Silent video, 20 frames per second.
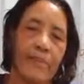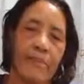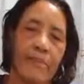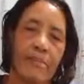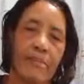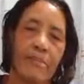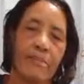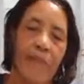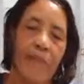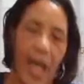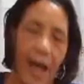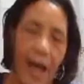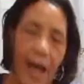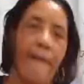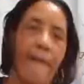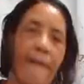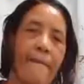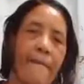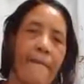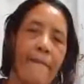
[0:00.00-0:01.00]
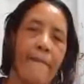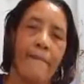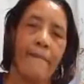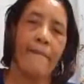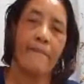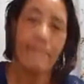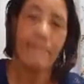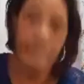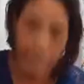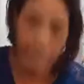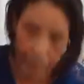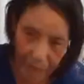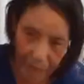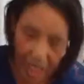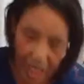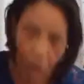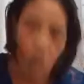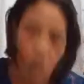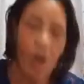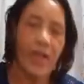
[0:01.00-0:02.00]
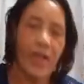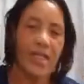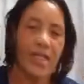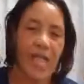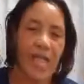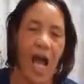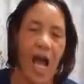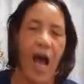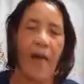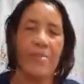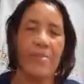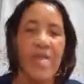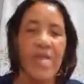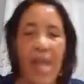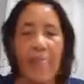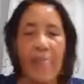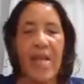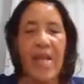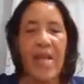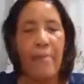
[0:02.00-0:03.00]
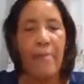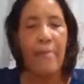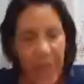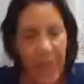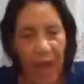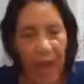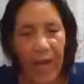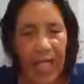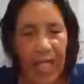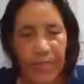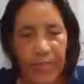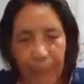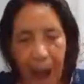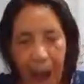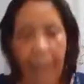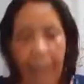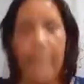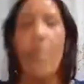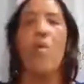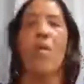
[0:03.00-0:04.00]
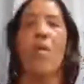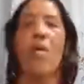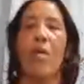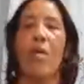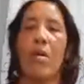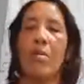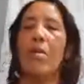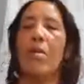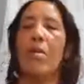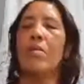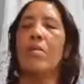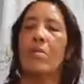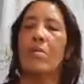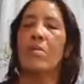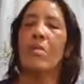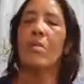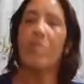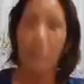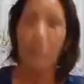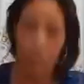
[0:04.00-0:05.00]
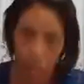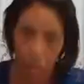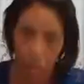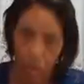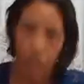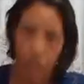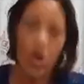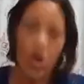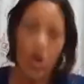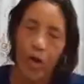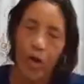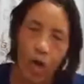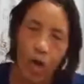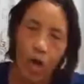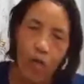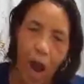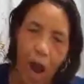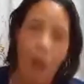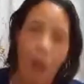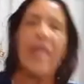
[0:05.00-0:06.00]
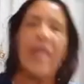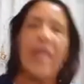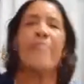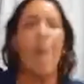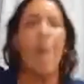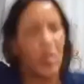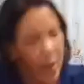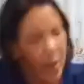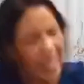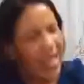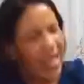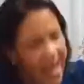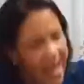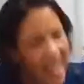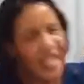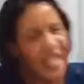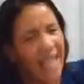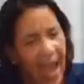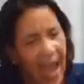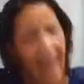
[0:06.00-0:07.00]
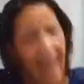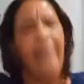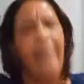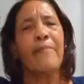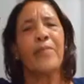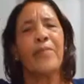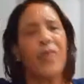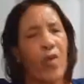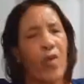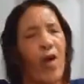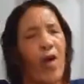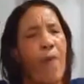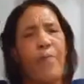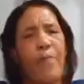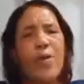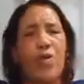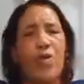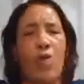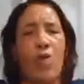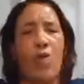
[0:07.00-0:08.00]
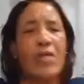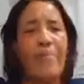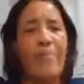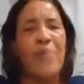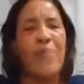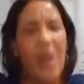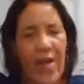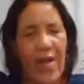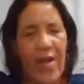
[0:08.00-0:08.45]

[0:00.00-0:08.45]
Yeah. It's a whole this name in our parents' bank book. Nothing wrong with it, but we think, say, so we can put out in parents'